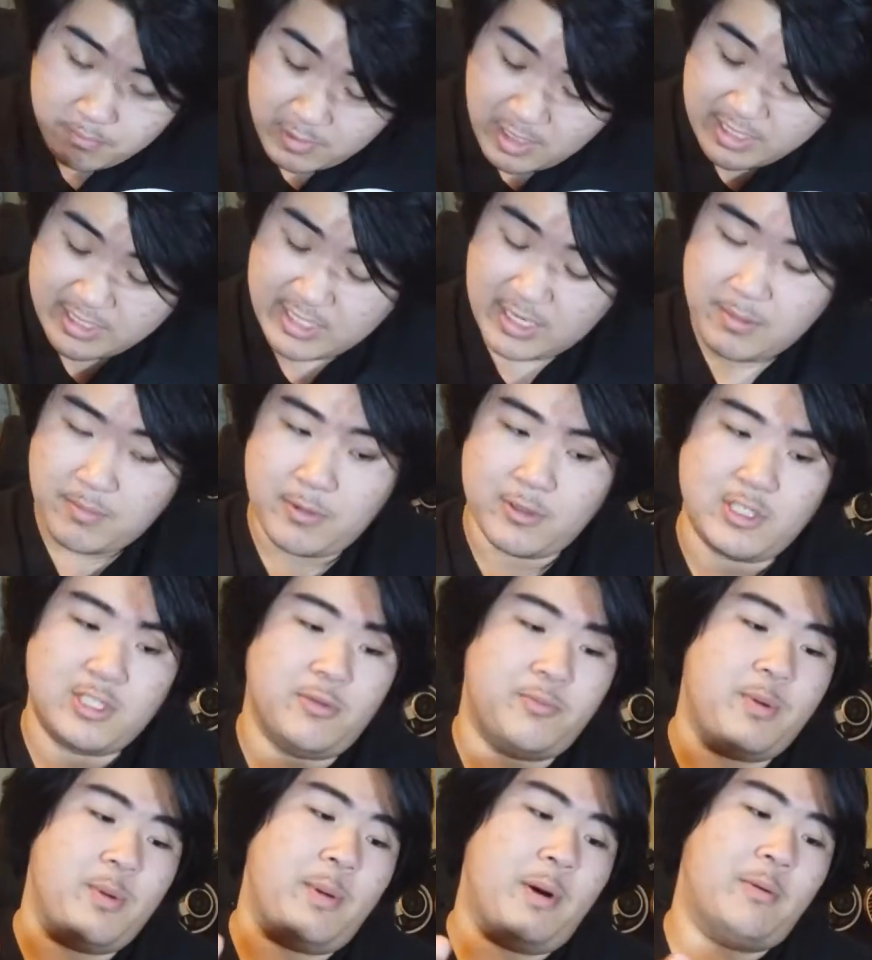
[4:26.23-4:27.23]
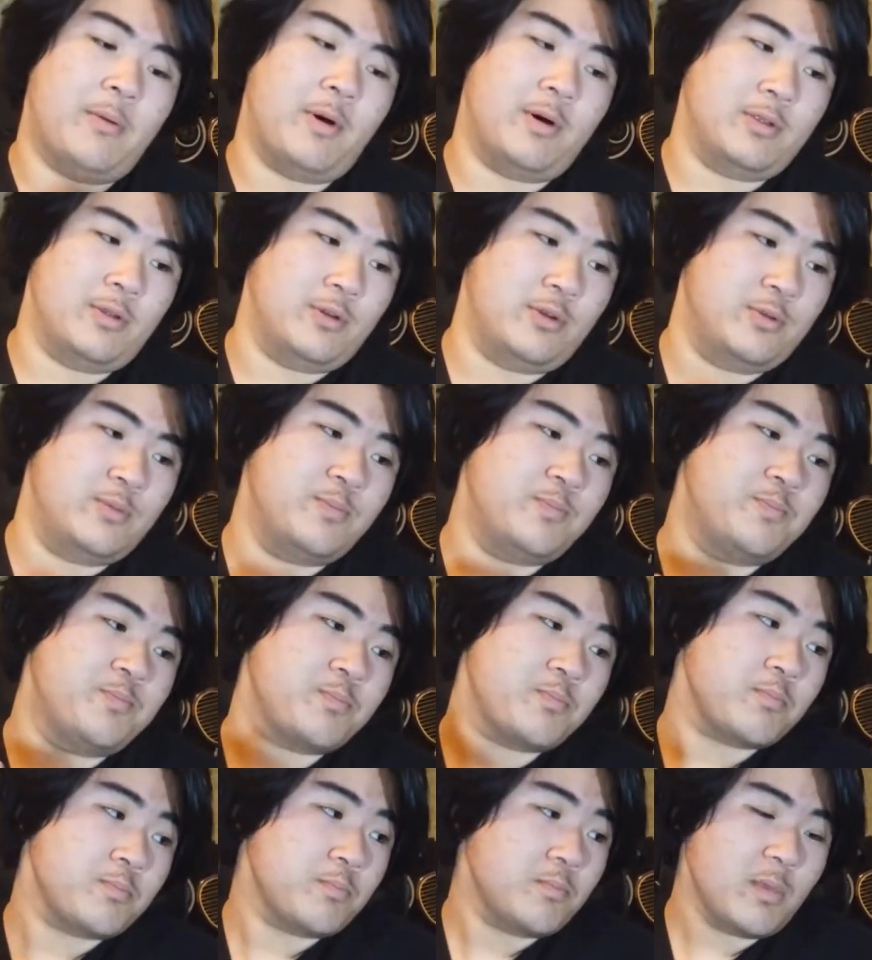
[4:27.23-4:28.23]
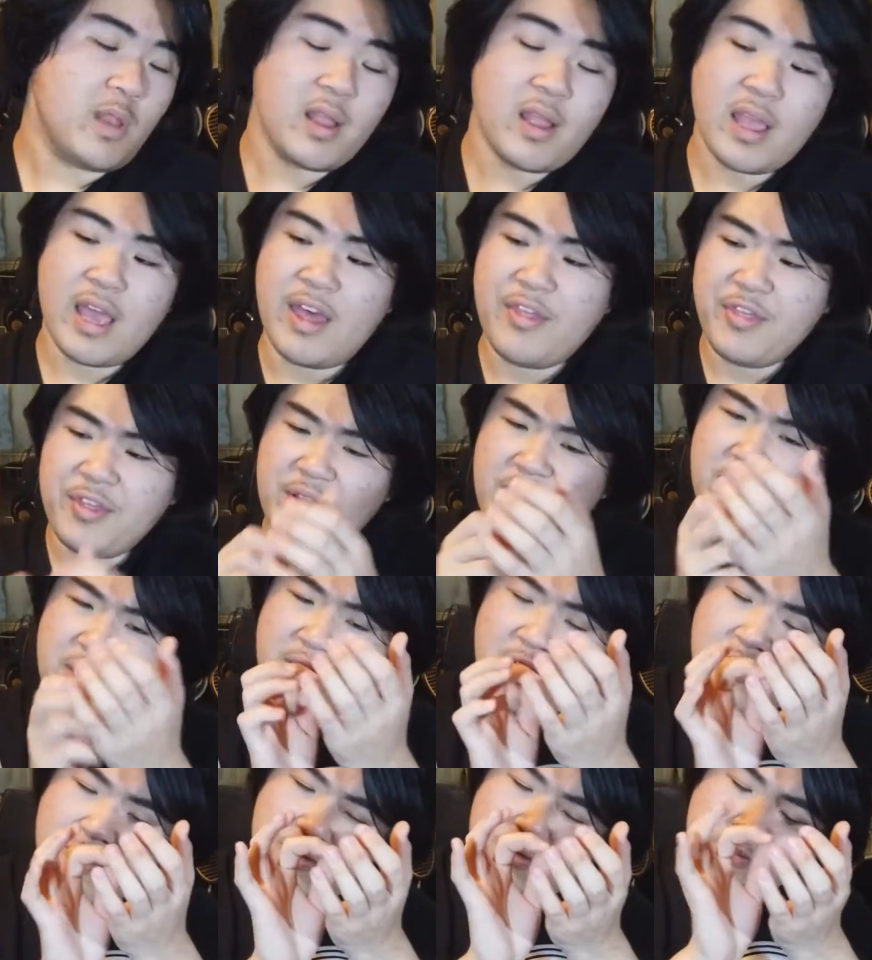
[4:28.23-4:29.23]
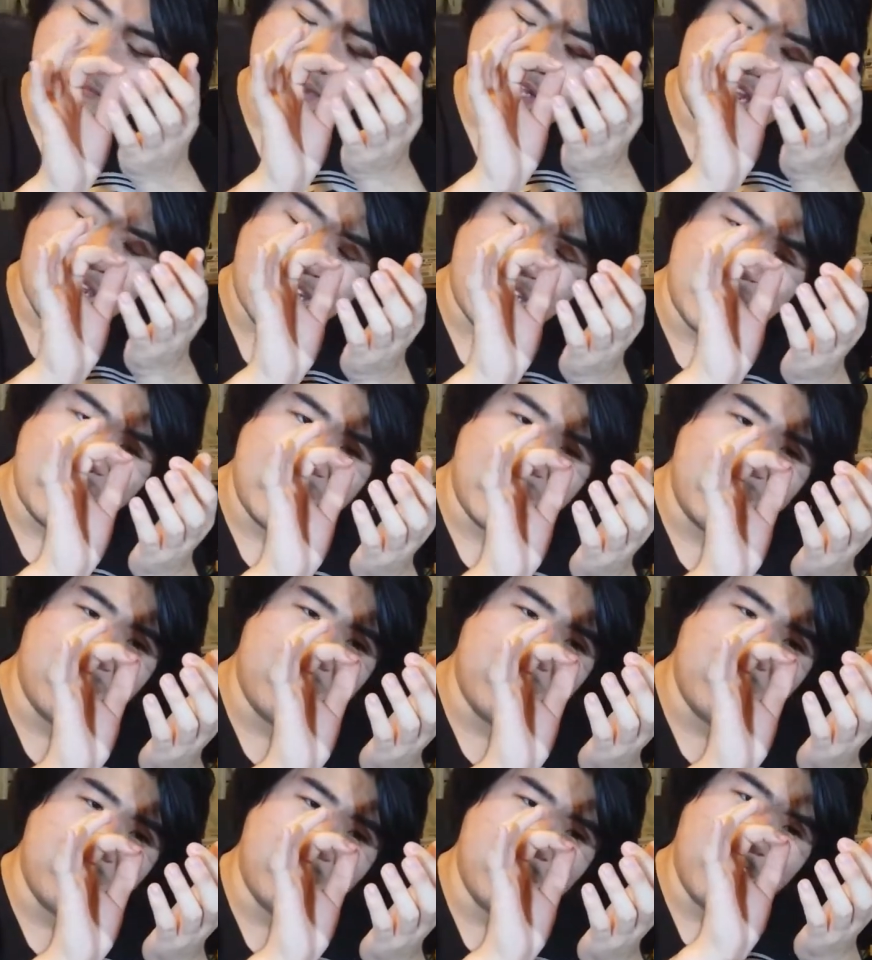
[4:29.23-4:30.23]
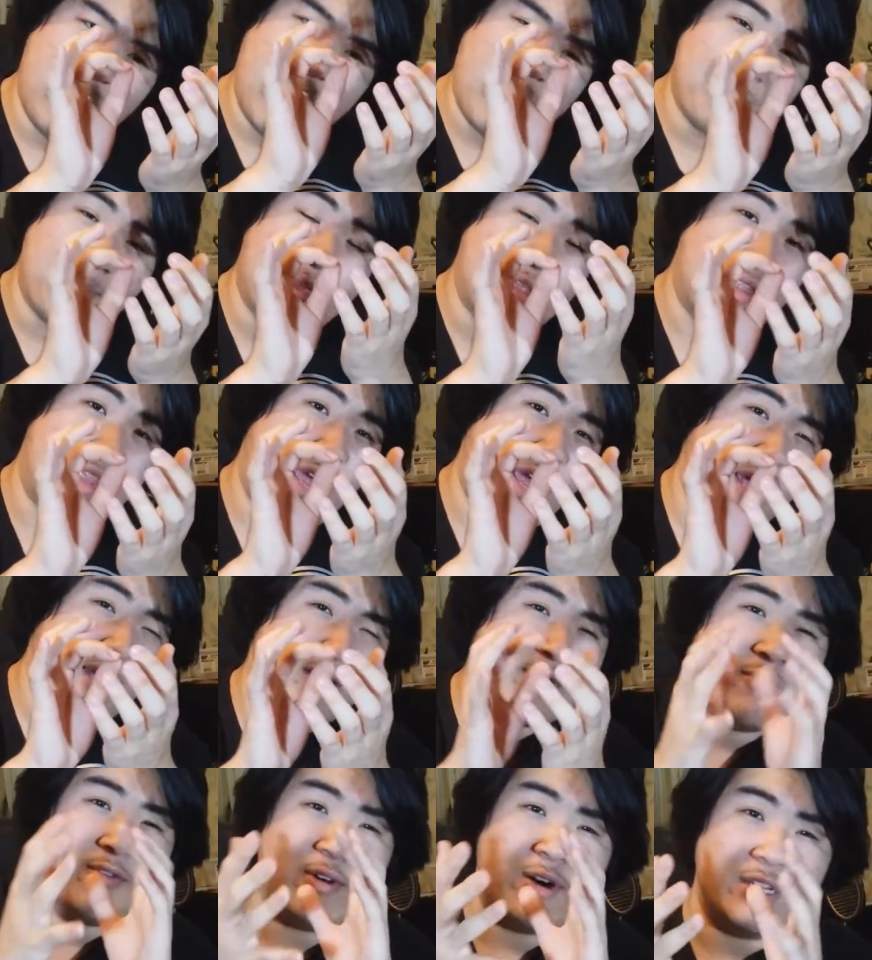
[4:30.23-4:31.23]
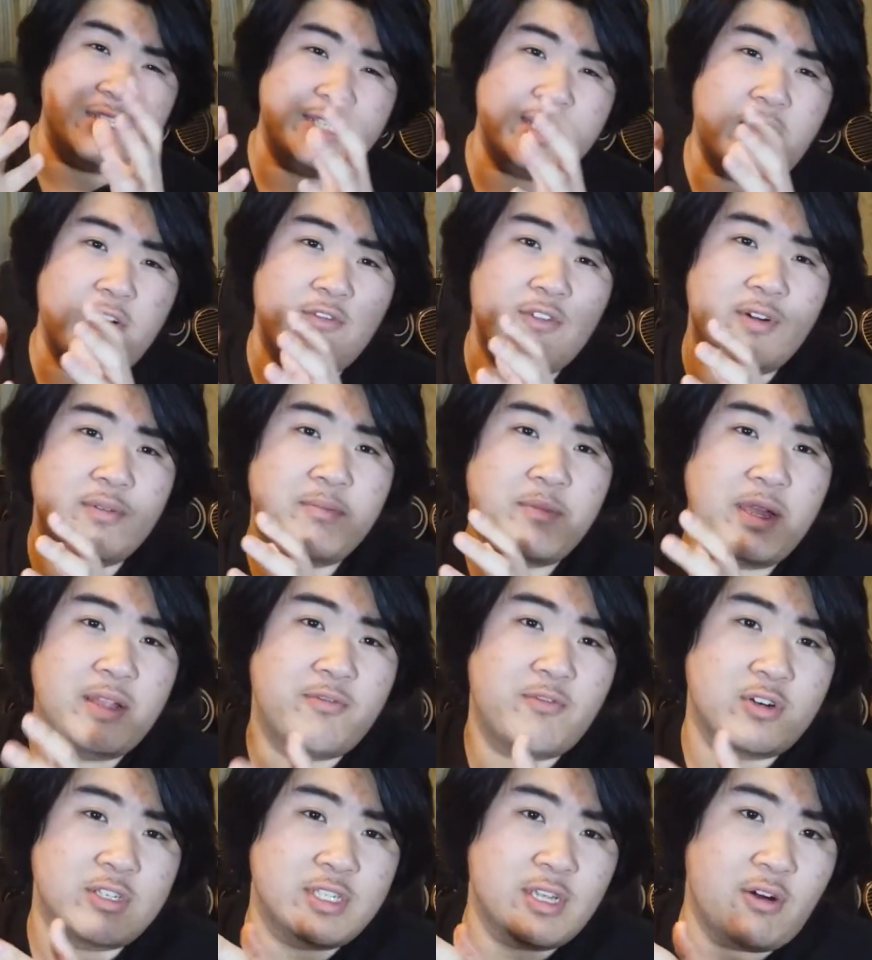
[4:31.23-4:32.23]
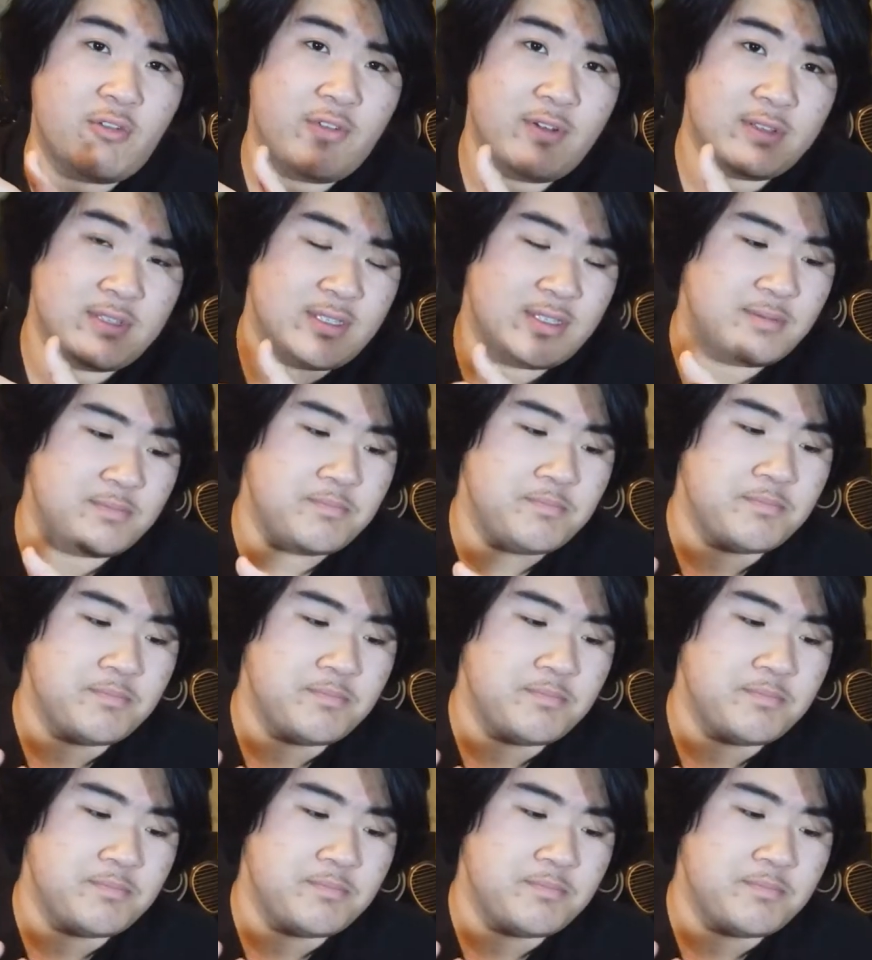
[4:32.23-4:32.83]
I think most of people will do. And the little tiny amp and DAC for a cell phone, made for cell phones.